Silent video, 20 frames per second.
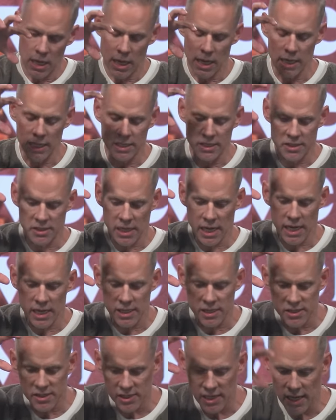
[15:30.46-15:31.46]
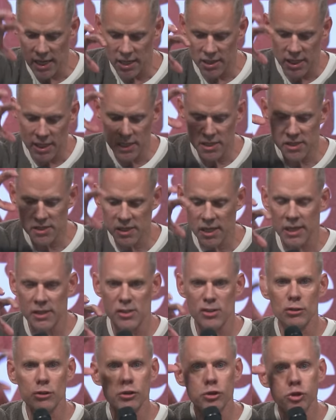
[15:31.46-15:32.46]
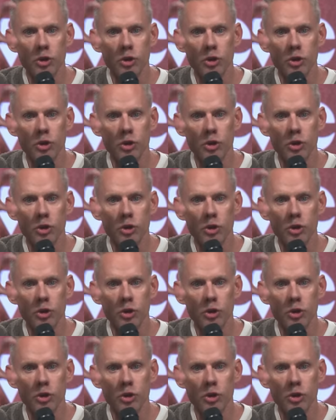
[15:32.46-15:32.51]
And, he's, and he, said, he says,